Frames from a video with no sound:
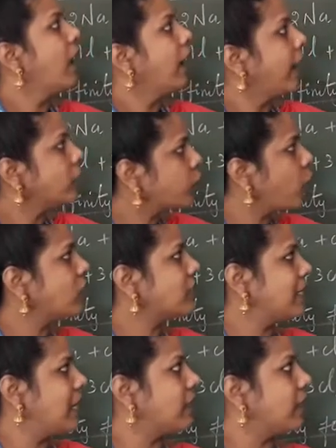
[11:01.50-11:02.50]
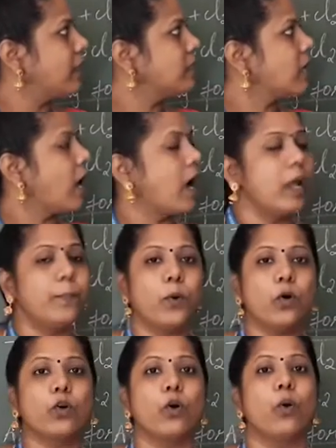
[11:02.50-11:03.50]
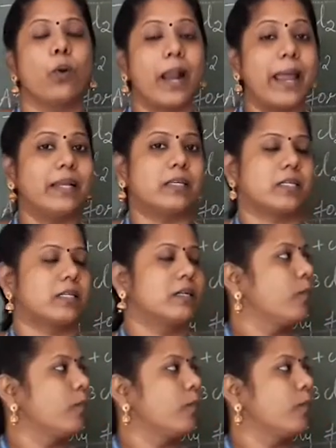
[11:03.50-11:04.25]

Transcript: HOCl, that is hypochlorite.